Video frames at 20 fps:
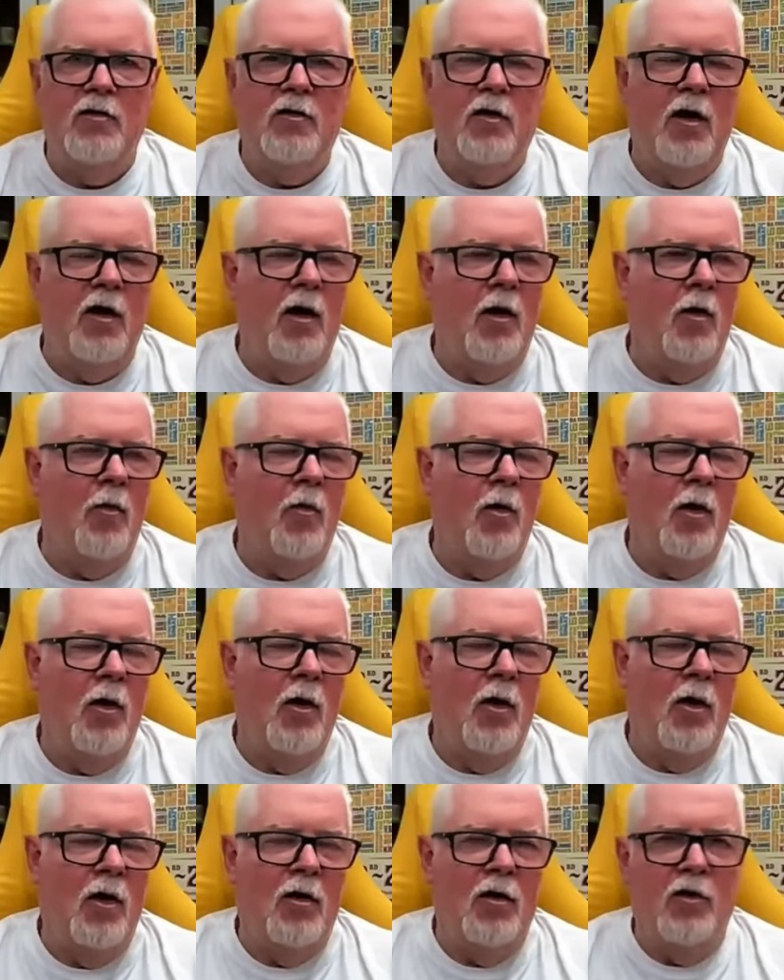They're
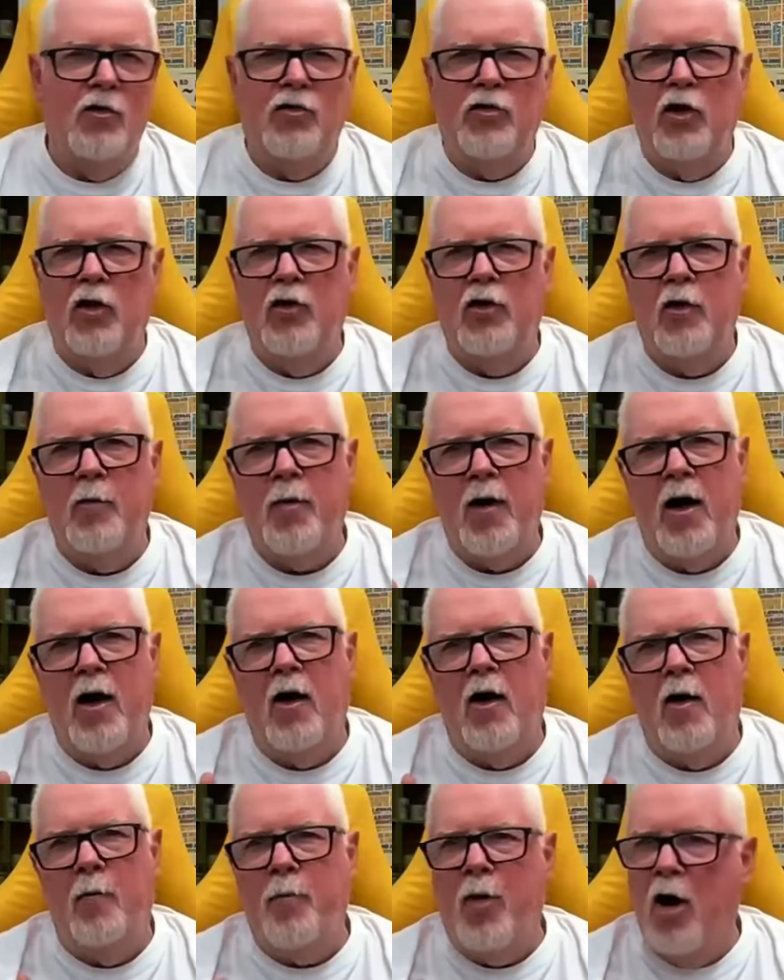concerned
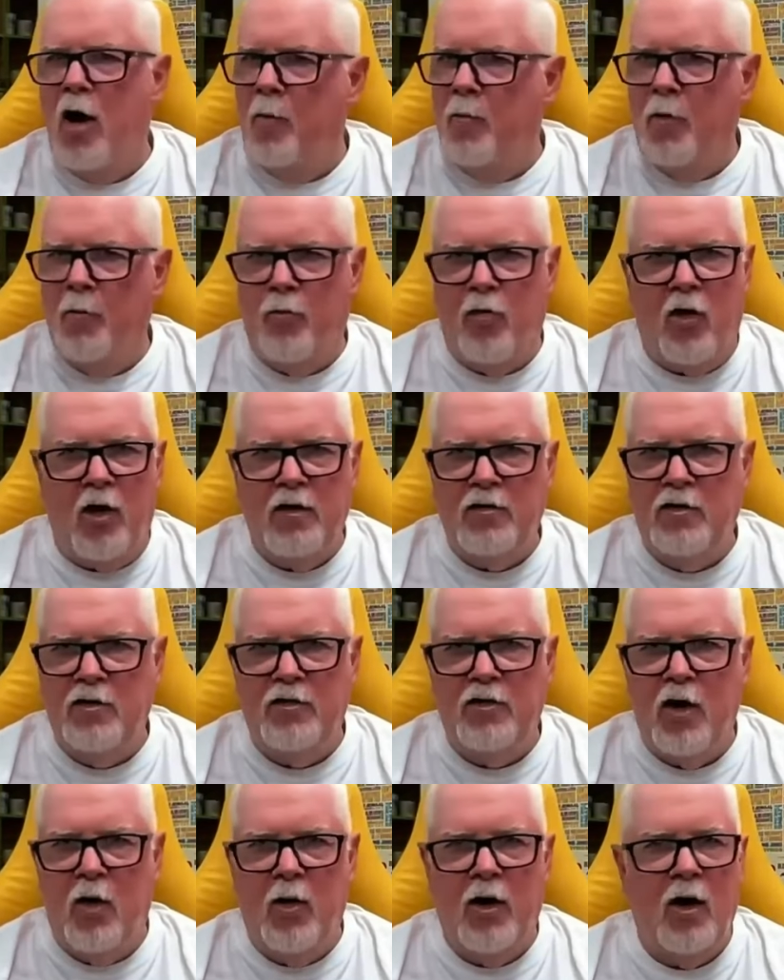about apartment
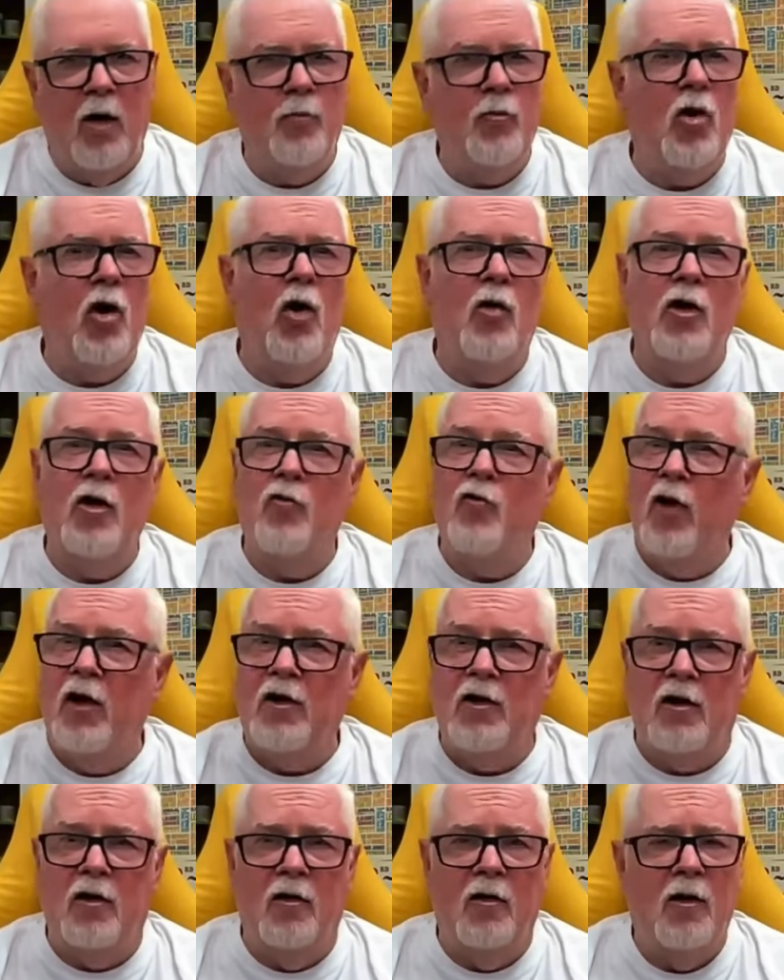prices going up, not only
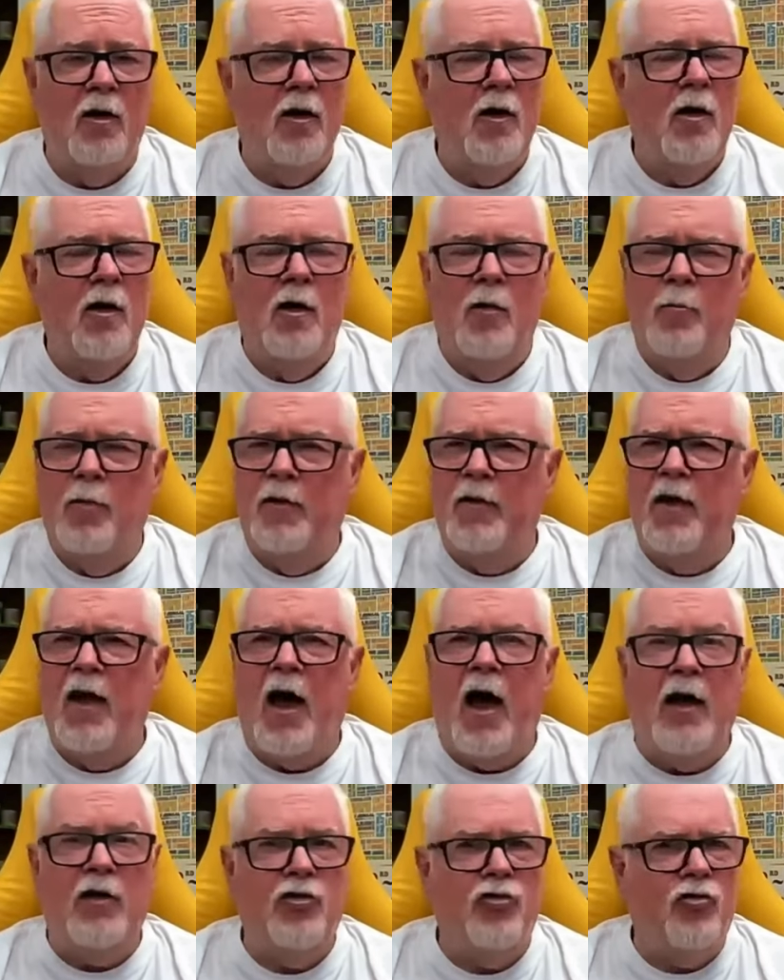rental, but the
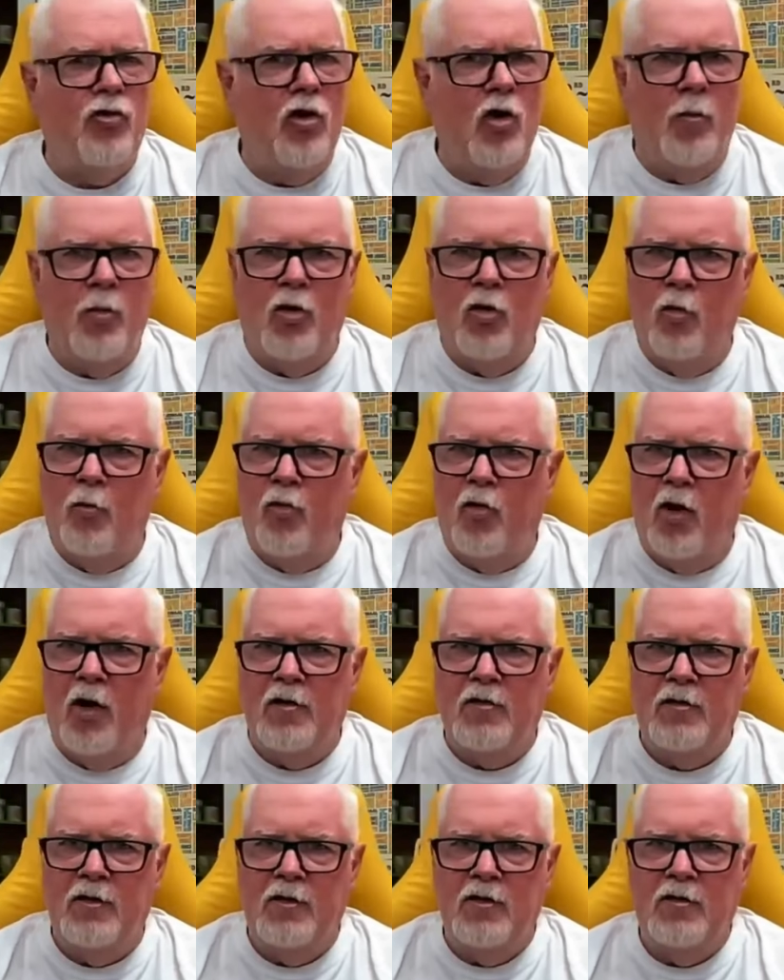astronomical
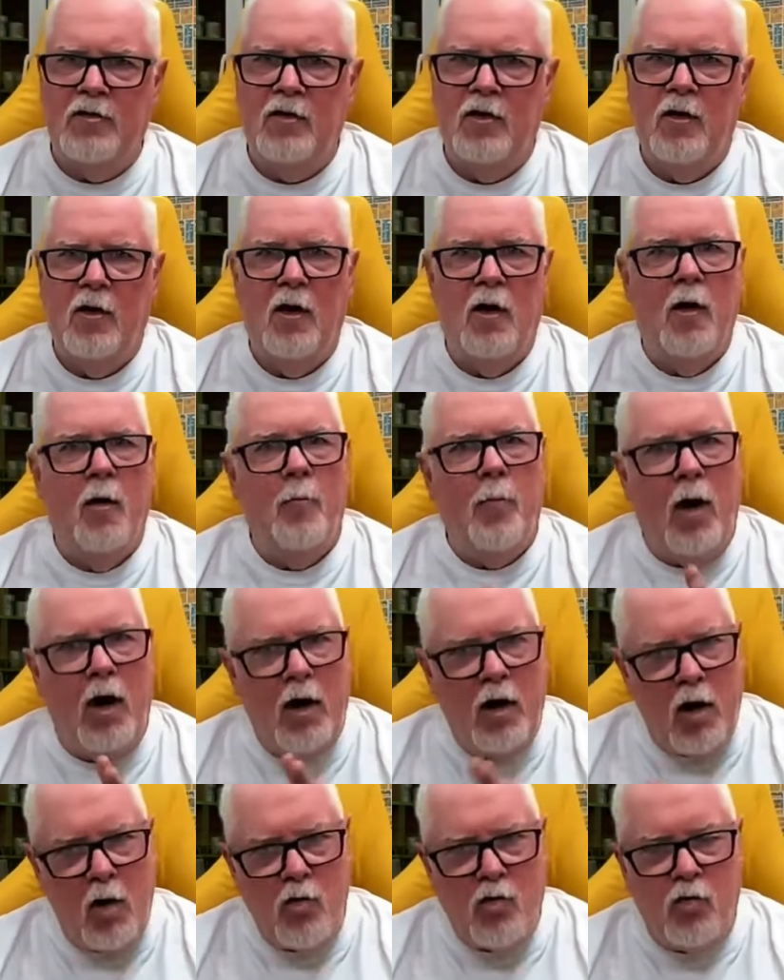prices by
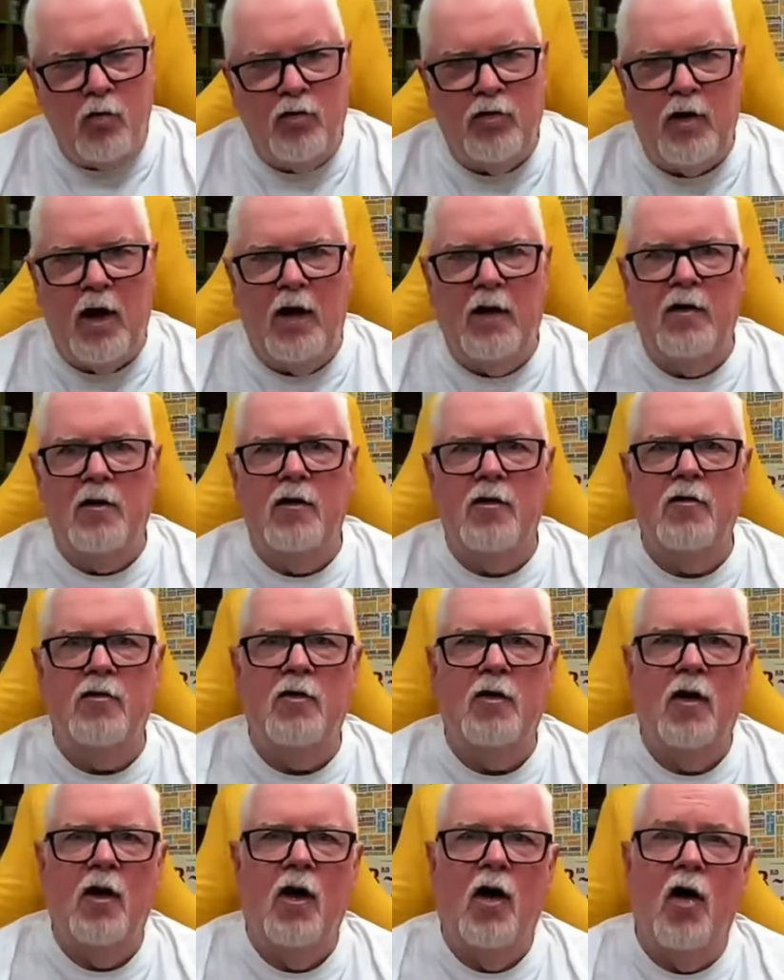local
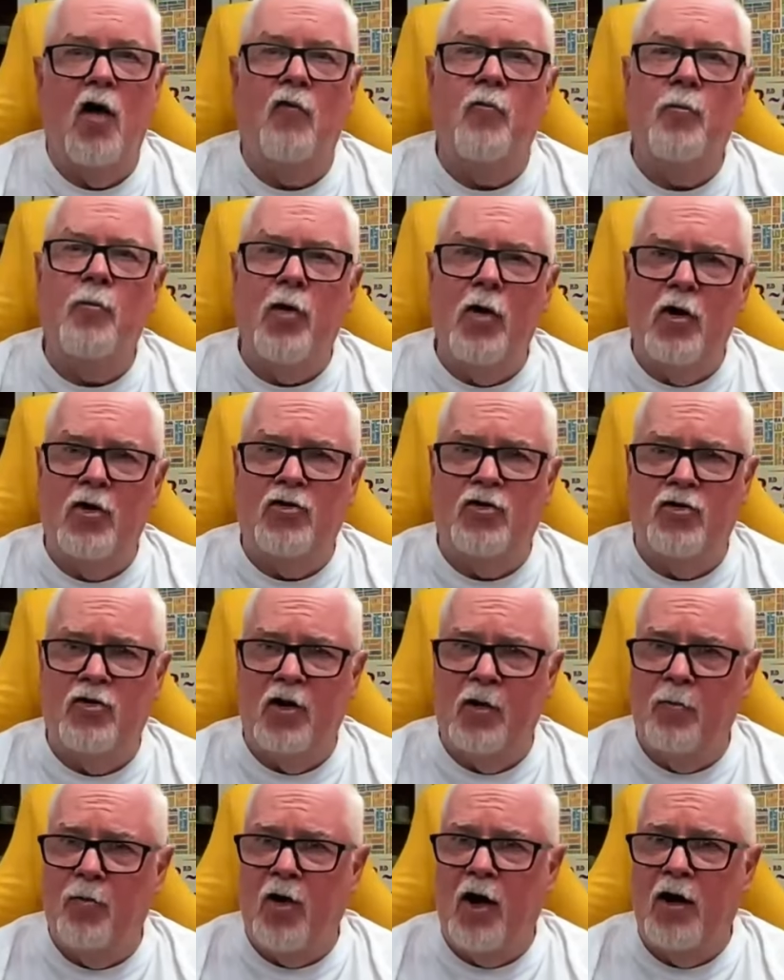standards of
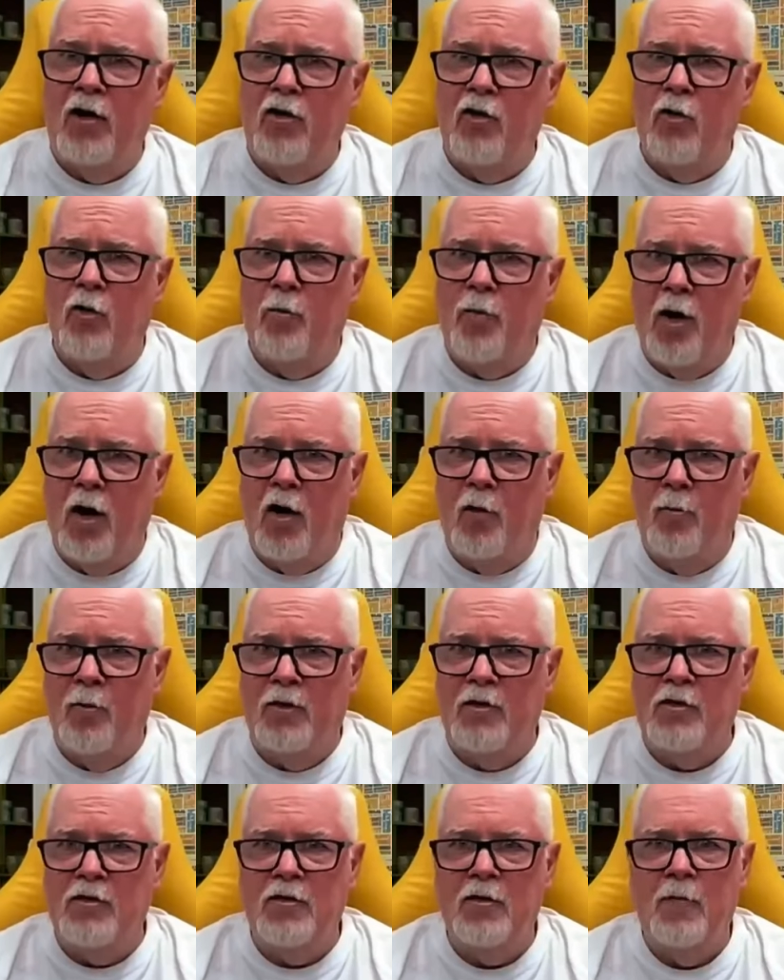purchasing brand new
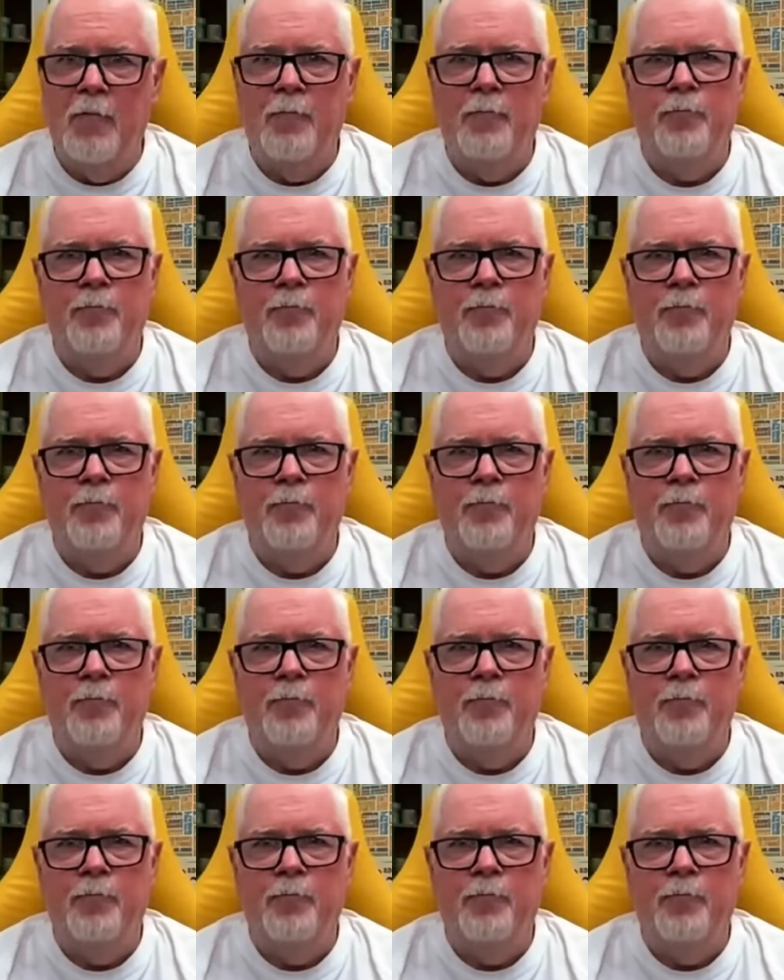apartments.